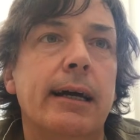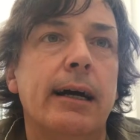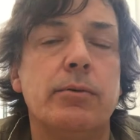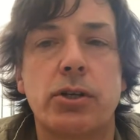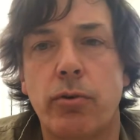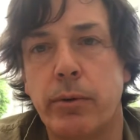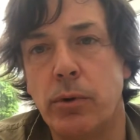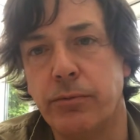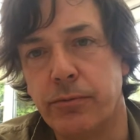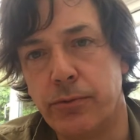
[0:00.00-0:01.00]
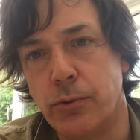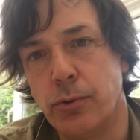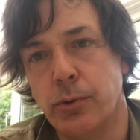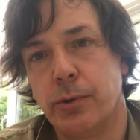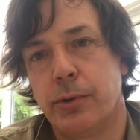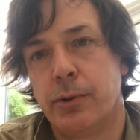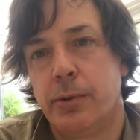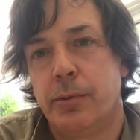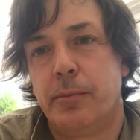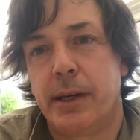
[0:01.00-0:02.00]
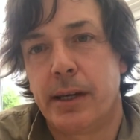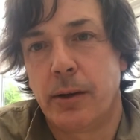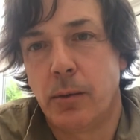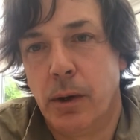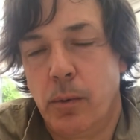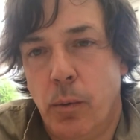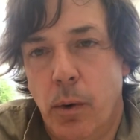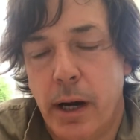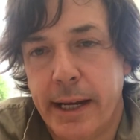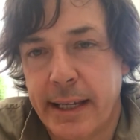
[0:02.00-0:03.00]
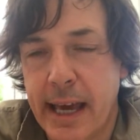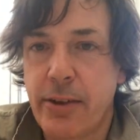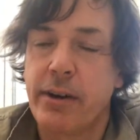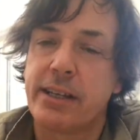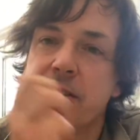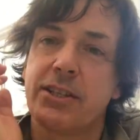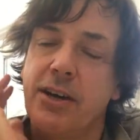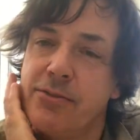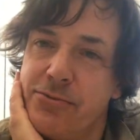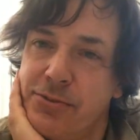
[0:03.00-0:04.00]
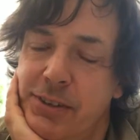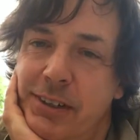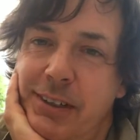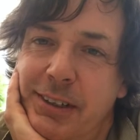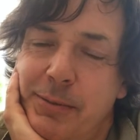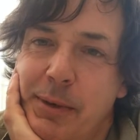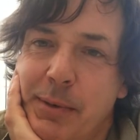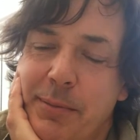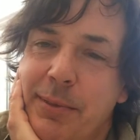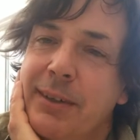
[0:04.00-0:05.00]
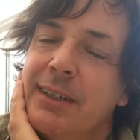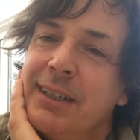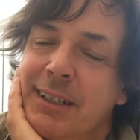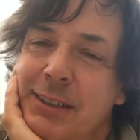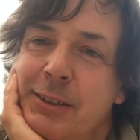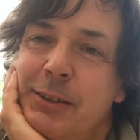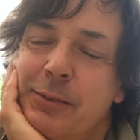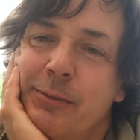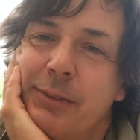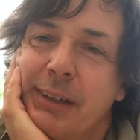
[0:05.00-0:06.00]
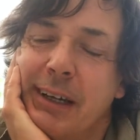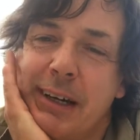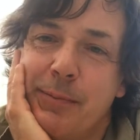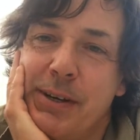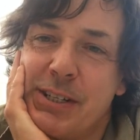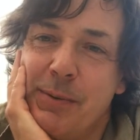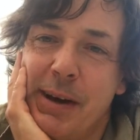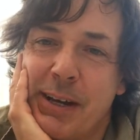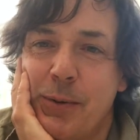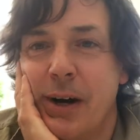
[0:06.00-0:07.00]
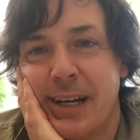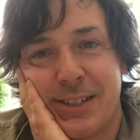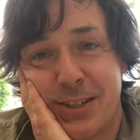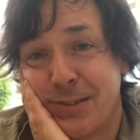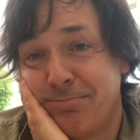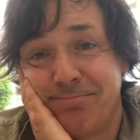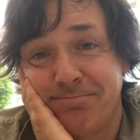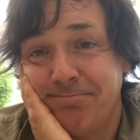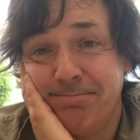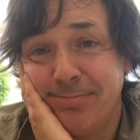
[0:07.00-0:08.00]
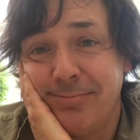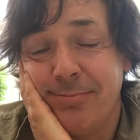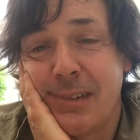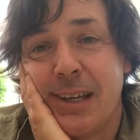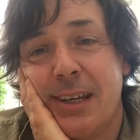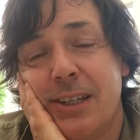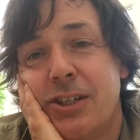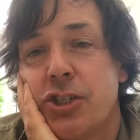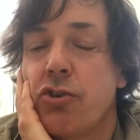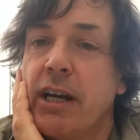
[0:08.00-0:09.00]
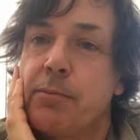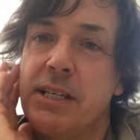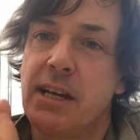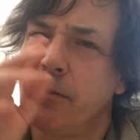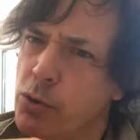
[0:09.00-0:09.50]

I was a great mum for making wine, gathering stuff. I think my mum allowed me to make wine to distract myself.